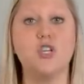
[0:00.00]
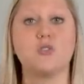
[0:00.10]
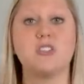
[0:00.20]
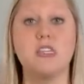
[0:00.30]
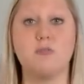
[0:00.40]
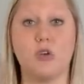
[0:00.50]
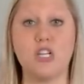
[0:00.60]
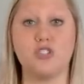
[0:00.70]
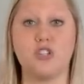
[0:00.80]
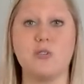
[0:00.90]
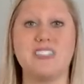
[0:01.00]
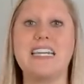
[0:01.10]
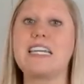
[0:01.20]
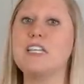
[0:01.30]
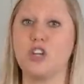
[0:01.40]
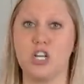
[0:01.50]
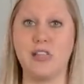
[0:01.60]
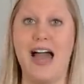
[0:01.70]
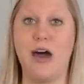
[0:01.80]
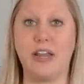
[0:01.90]
You'll see the brush strokes and it can look
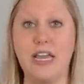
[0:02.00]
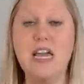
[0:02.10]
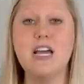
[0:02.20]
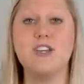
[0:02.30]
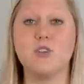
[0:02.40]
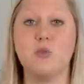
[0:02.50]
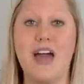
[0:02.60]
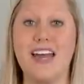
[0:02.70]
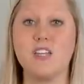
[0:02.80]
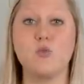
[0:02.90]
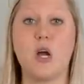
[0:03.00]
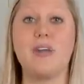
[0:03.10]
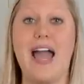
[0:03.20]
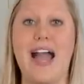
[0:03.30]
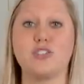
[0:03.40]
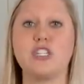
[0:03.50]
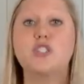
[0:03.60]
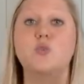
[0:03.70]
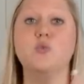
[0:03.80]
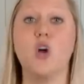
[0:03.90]
cloudy. So that is where we actually
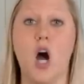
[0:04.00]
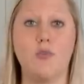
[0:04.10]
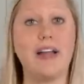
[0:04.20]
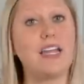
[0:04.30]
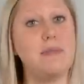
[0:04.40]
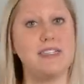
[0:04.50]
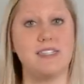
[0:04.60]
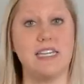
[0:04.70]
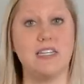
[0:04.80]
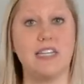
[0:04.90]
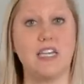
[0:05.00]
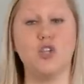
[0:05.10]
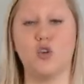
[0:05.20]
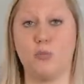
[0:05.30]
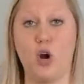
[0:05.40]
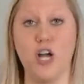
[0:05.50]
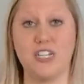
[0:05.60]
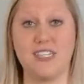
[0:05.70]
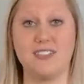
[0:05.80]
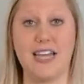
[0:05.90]
do not recommend sealing your
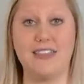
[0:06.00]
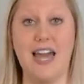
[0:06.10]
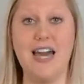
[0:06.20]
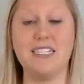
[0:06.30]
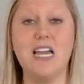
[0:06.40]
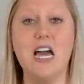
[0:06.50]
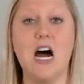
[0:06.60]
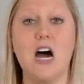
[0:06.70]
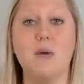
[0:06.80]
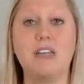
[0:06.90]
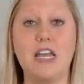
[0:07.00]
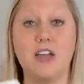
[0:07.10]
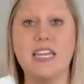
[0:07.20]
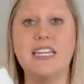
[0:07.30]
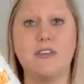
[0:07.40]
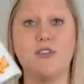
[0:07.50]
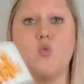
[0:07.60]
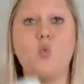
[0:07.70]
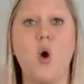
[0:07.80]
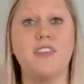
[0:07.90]
projects like that. Uh, but again, if you
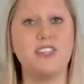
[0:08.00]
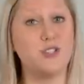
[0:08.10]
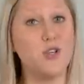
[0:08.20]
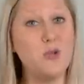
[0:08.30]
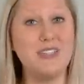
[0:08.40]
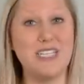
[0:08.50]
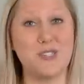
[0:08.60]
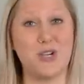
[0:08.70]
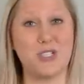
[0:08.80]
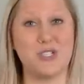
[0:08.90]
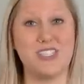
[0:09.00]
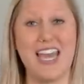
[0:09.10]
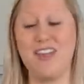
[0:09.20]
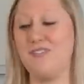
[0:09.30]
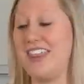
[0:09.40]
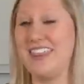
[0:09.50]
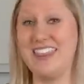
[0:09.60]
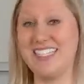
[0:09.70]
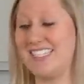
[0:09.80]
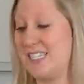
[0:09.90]
want this to be dishwasher safe,
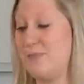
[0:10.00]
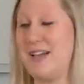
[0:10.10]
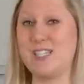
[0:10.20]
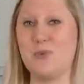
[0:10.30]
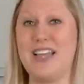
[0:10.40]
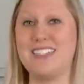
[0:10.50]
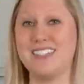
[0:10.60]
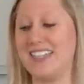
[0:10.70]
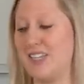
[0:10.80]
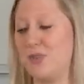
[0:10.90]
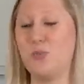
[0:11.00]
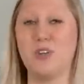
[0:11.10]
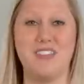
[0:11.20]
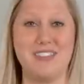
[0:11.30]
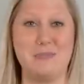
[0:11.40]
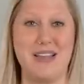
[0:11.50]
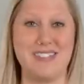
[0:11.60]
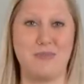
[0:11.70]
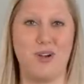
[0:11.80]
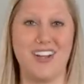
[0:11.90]
this is the best way to seal it with one of these
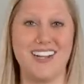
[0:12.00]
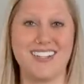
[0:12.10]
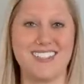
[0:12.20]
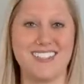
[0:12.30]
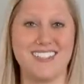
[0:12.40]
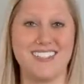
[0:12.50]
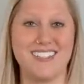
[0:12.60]
amazing products.